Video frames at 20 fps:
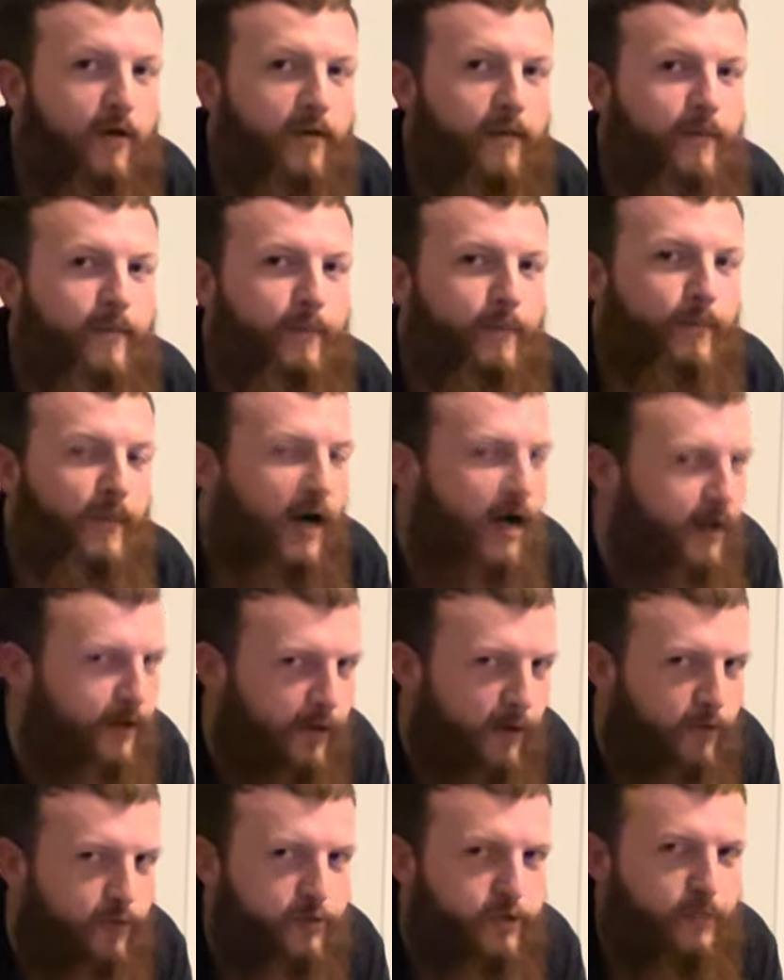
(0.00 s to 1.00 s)

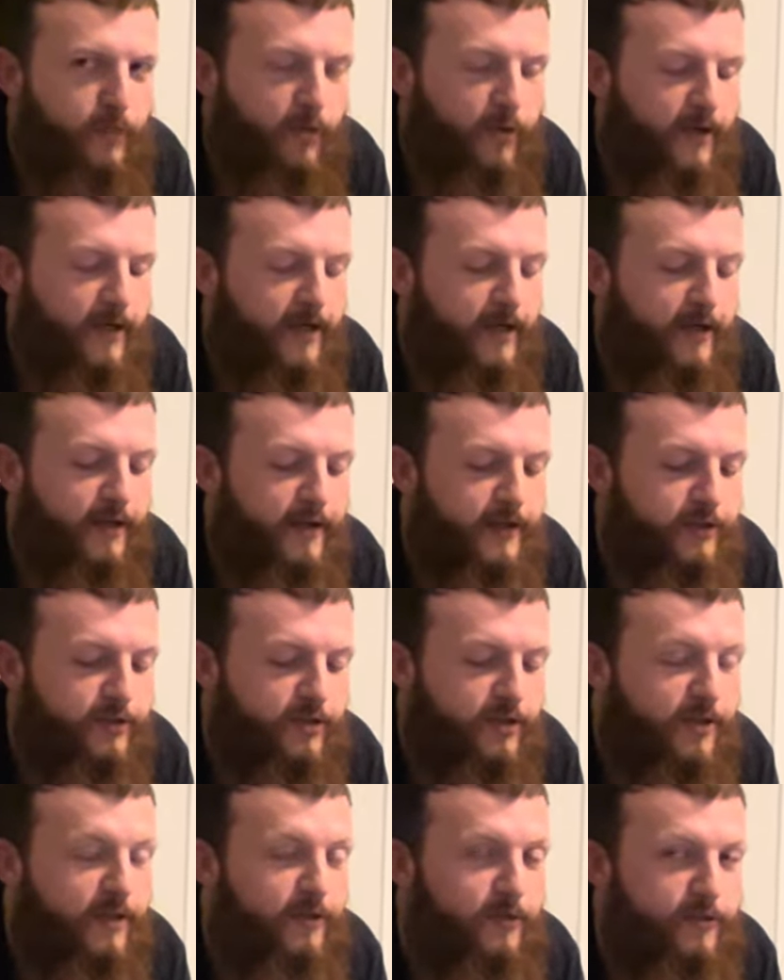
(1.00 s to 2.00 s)
Mono is pretty good
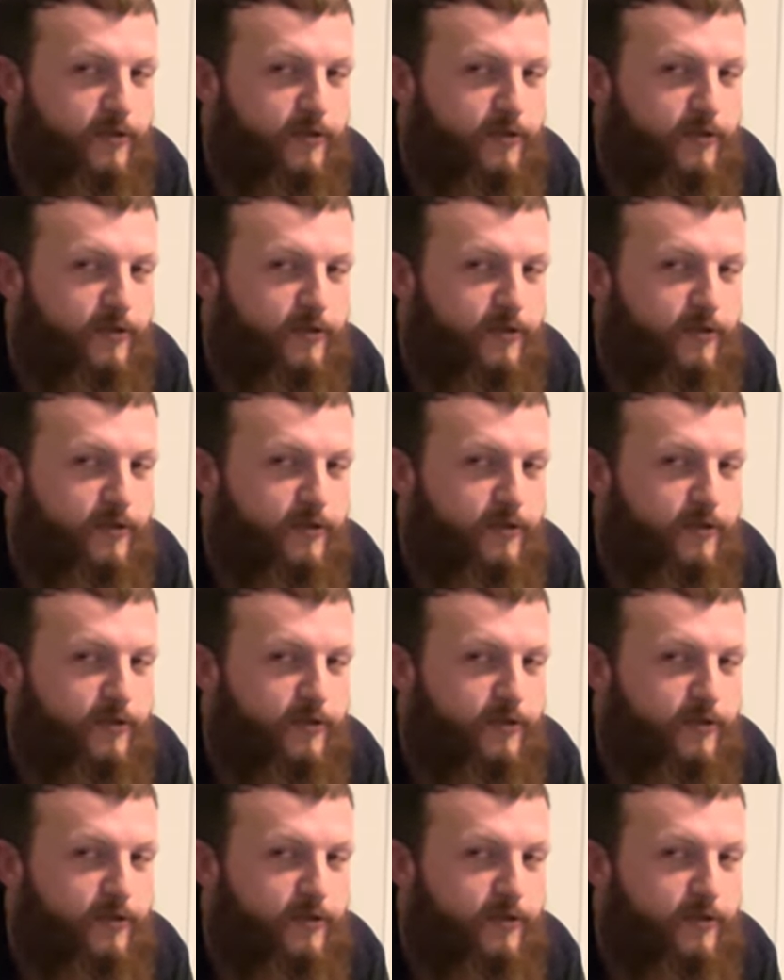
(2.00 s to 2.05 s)
too.